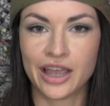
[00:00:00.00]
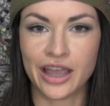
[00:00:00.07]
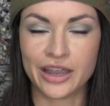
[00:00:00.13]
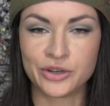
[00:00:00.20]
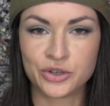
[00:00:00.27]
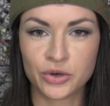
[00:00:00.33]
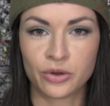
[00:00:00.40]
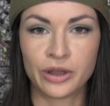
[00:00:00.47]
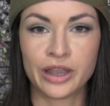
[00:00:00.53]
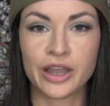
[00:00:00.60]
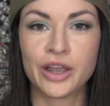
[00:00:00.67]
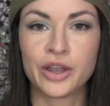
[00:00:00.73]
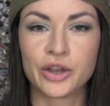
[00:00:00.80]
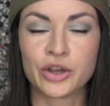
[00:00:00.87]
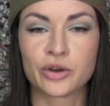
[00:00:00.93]
Enjoy.
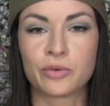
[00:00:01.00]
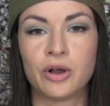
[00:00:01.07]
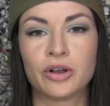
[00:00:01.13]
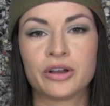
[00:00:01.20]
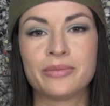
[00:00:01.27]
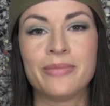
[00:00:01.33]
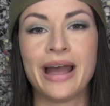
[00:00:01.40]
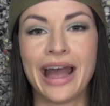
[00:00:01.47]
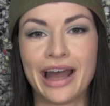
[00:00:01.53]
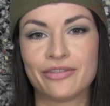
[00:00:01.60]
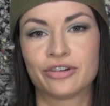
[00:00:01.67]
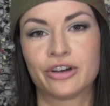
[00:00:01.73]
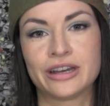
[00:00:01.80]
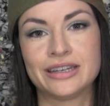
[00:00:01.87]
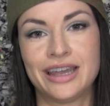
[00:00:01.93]
You're welcome. Have
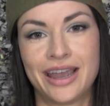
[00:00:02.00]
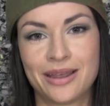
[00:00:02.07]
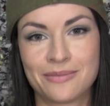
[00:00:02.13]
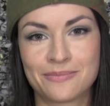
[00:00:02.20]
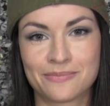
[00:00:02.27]
a great day.